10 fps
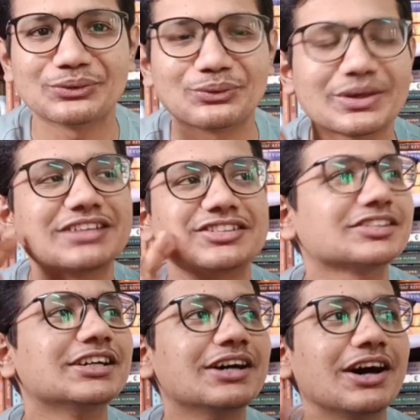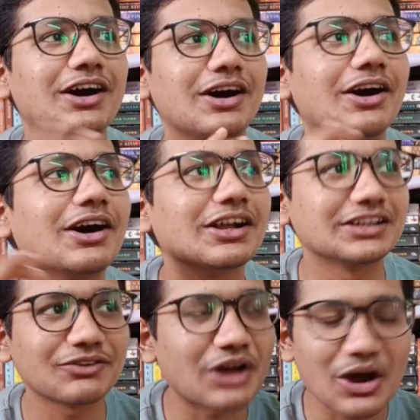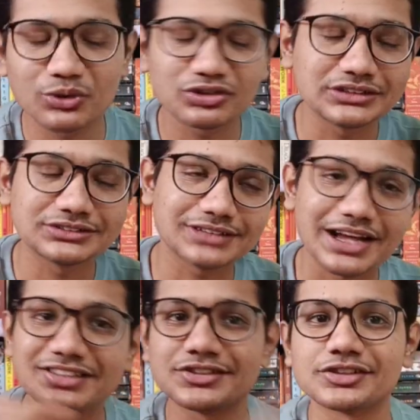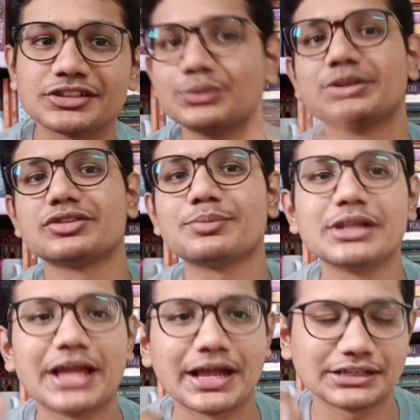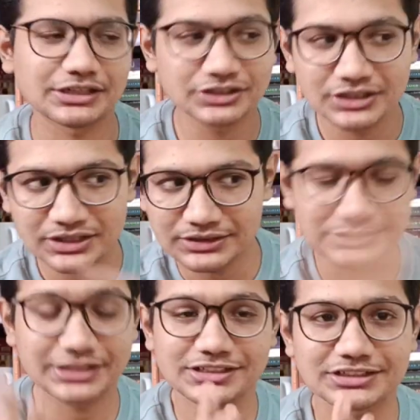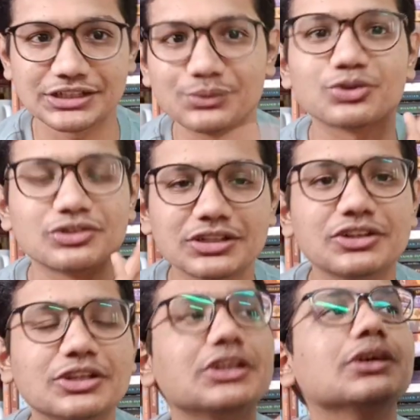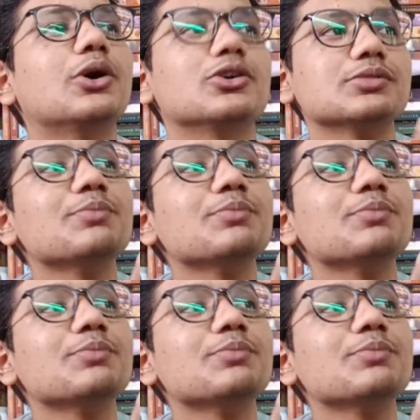I just loved how she tied Cecily with Isabel and the heredity. It was really, really awesome.